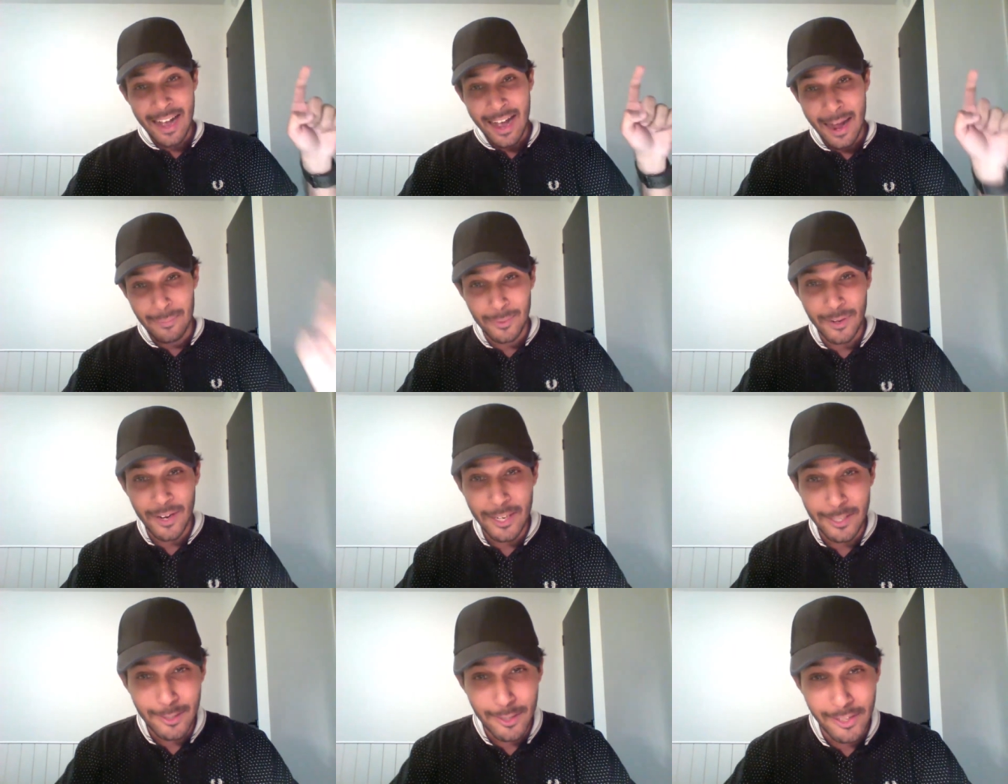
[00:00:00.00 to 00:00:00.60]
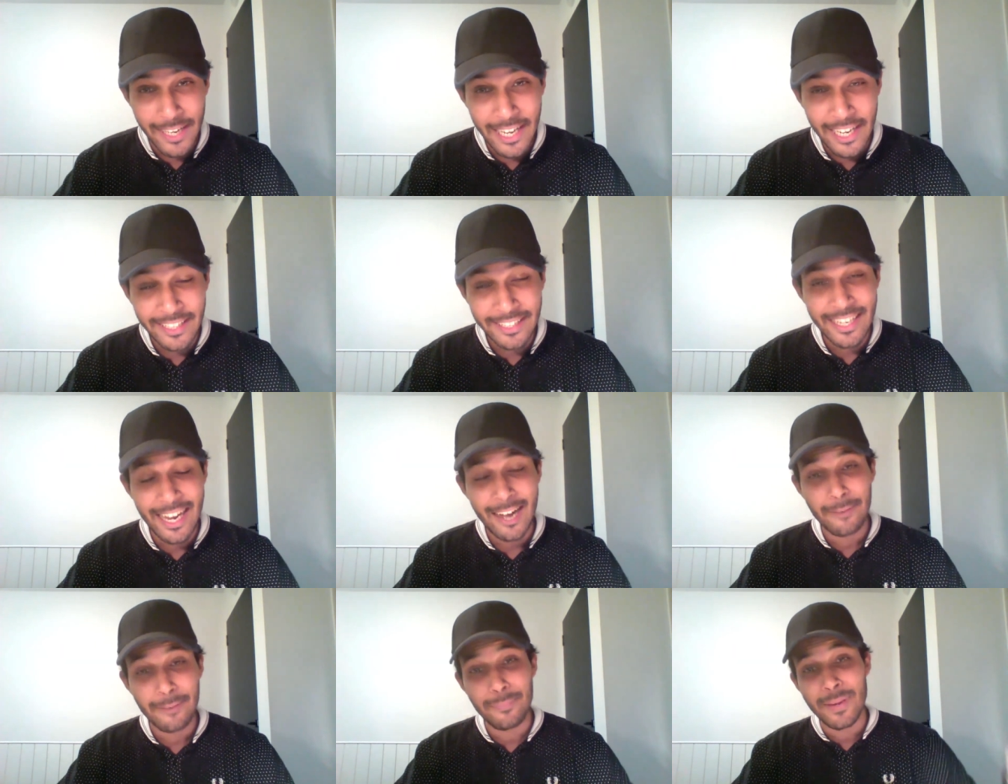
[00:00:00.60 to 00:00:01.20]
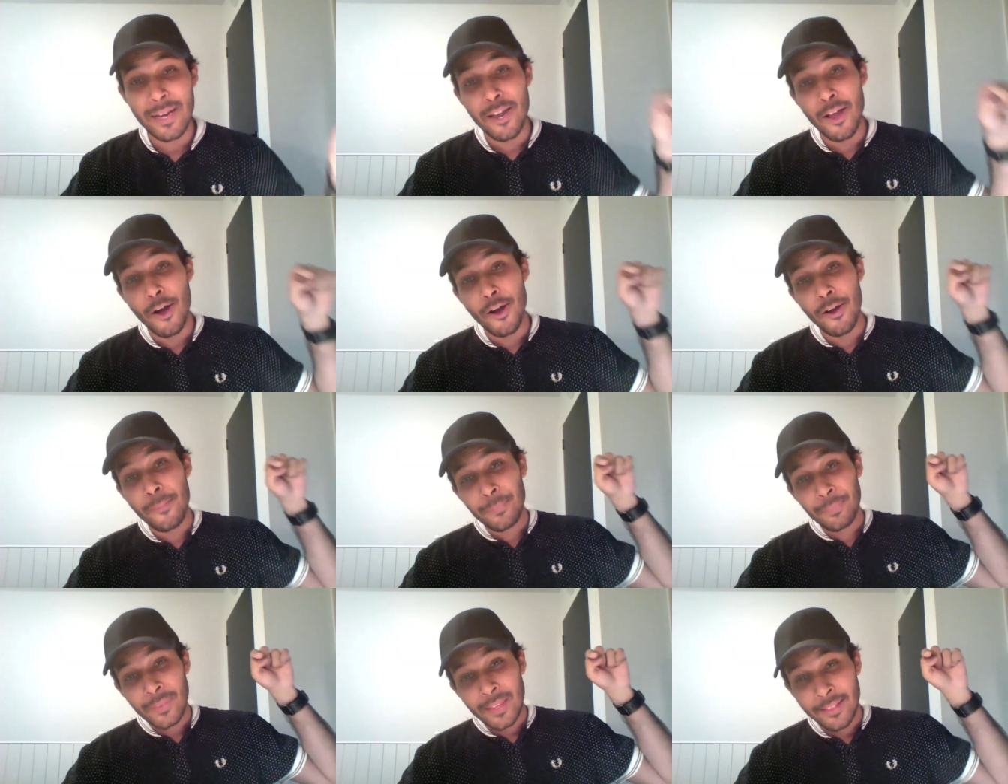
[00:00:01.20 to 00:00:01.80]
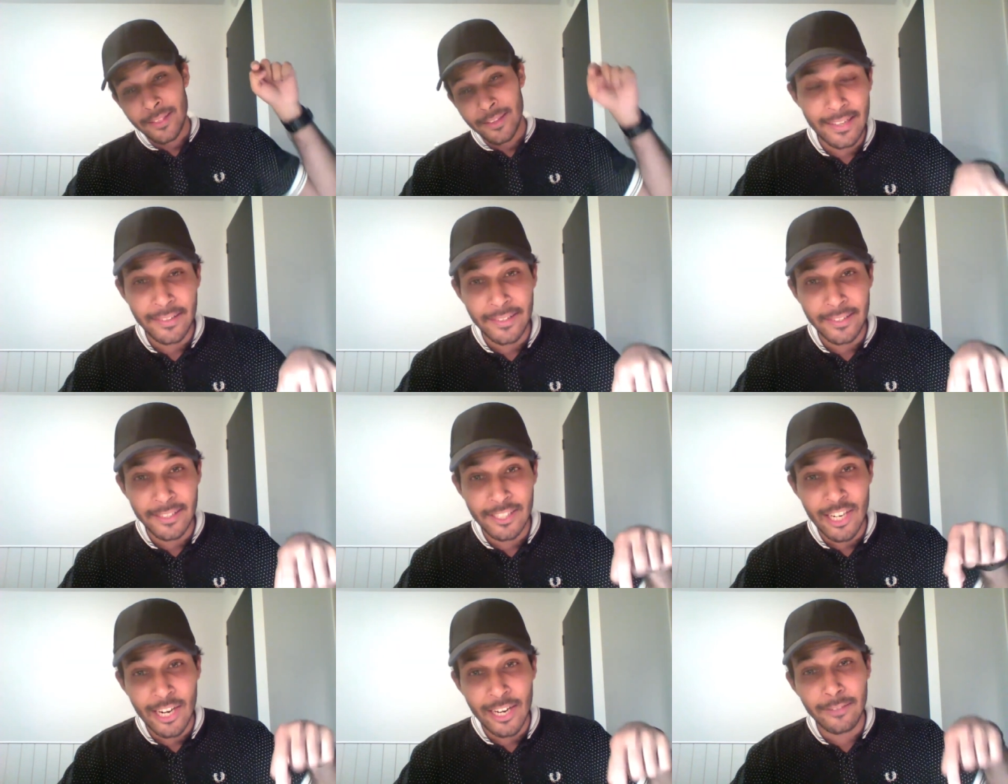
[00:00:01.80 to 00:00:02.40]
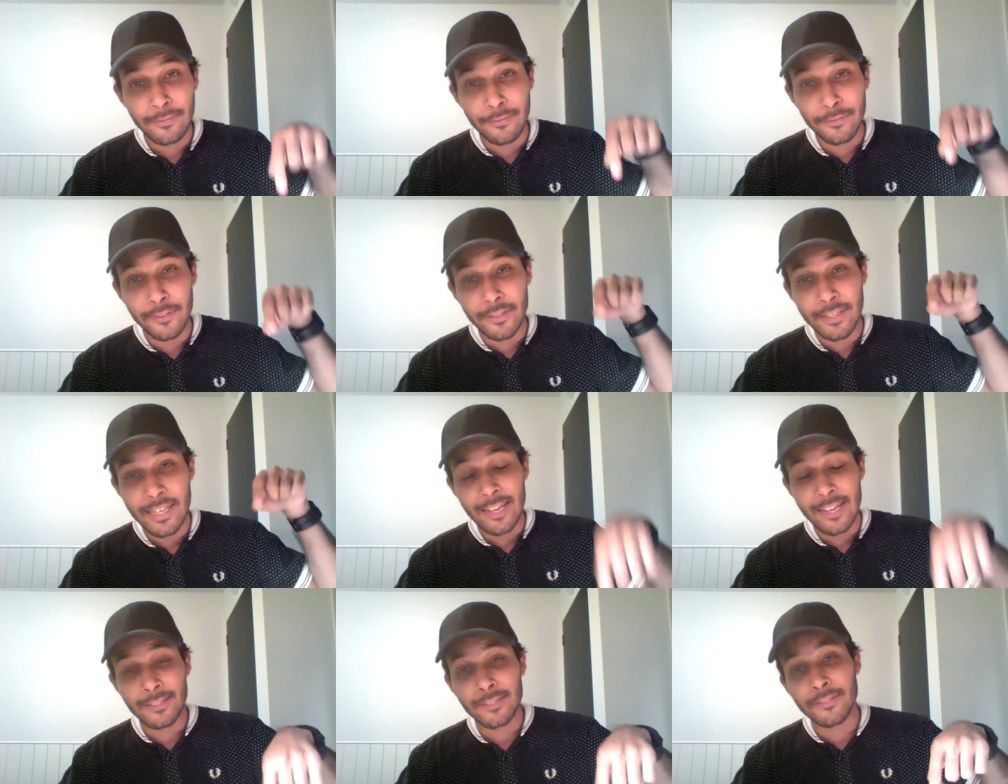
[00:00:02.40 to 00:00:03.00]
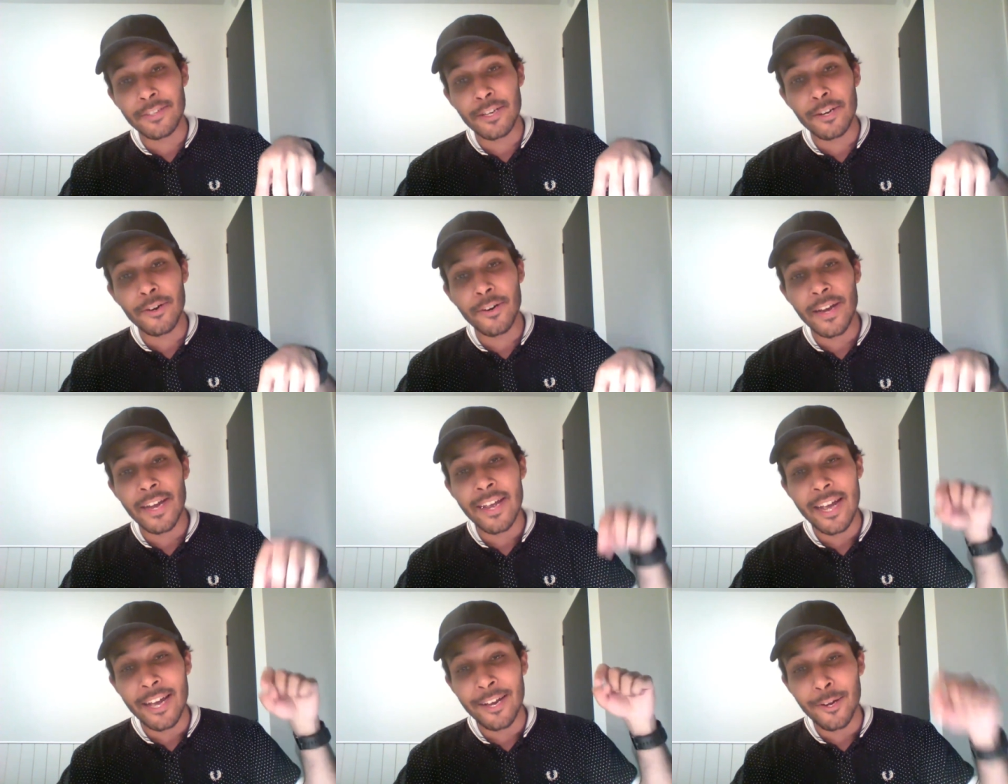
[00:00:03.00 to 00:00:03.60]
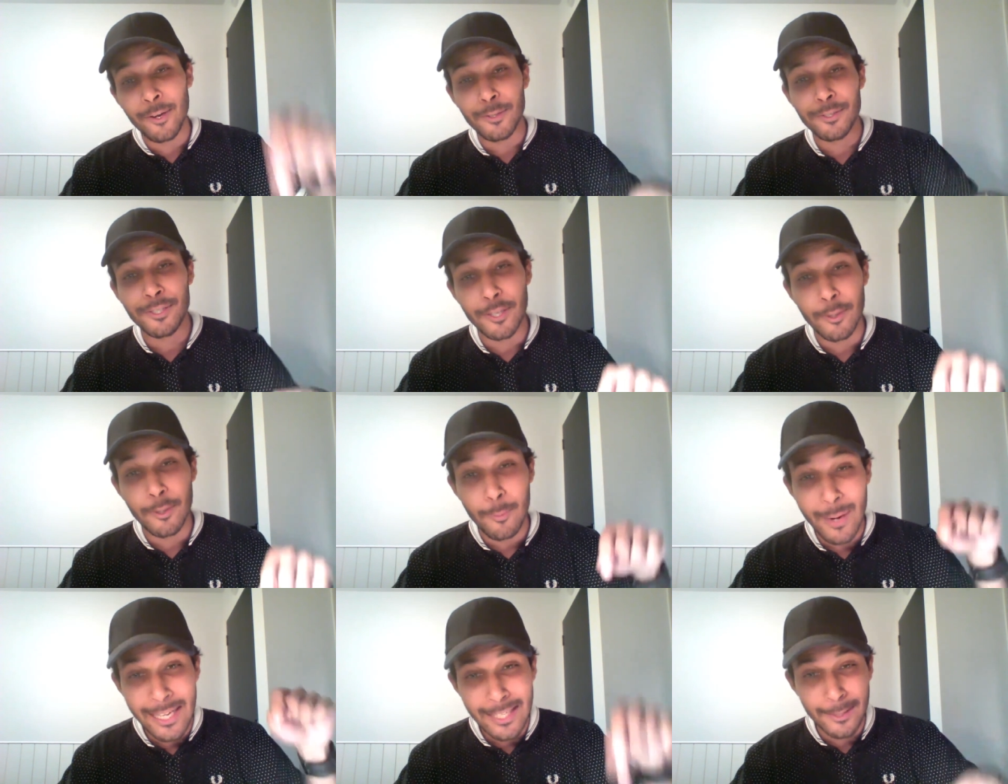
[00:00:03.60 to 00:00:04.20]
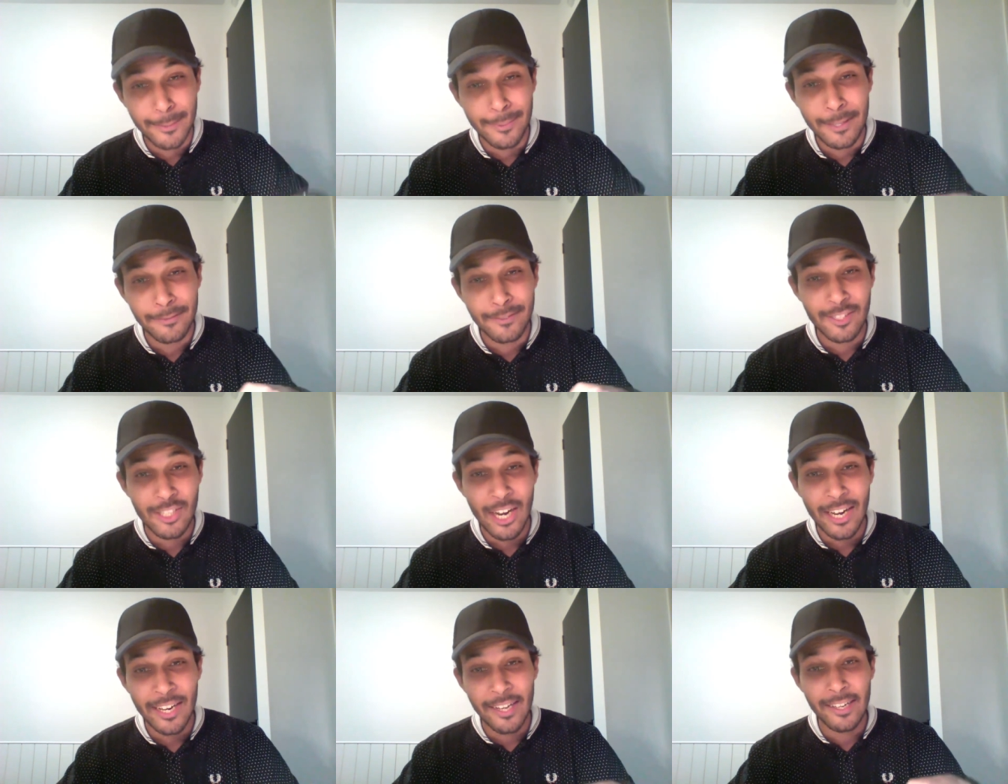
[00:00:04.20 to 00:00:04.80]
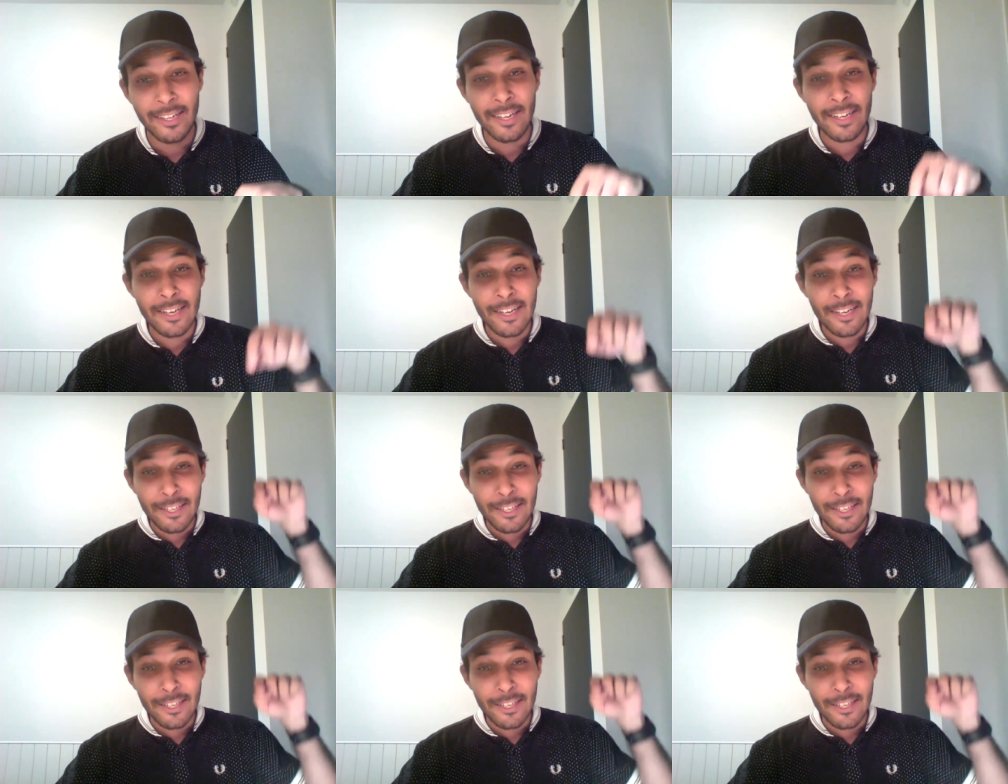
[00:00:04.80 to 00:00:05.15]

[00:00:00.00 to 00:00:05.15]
I'm going to link down below uh, the channel for the Yes Theory and also Will Smith channel